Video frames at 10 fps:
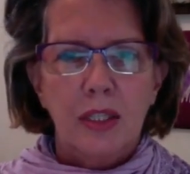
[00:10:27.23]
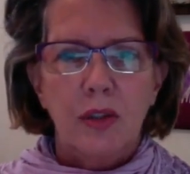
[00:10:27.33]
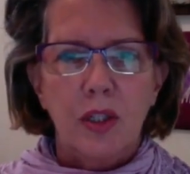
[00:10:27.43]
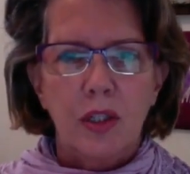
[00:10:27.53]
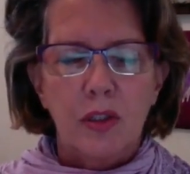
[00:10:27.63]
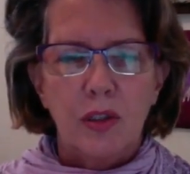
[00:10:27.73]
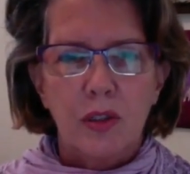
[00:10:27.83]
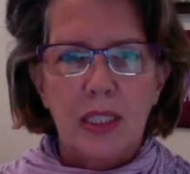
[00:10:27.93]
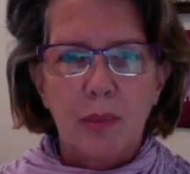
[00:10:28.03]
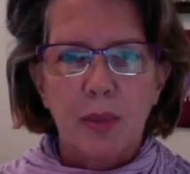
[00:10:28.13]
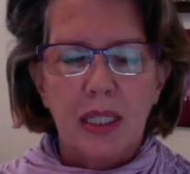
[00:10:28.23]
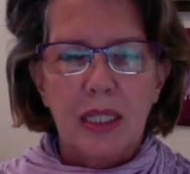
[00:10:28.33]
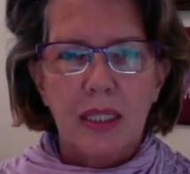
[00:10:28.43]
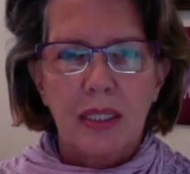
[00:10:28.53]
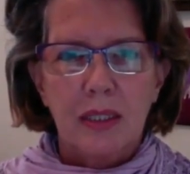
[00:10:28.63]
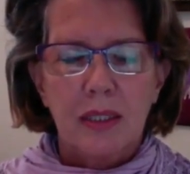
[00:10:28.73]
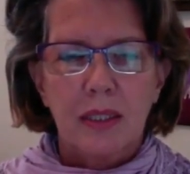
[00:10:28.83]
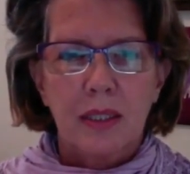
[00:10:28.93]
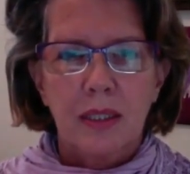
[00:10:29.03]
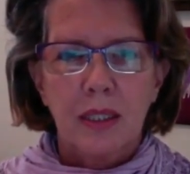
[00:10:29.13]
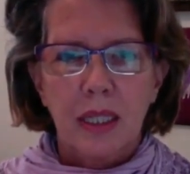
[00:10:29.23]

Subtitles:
You can also tap it like this,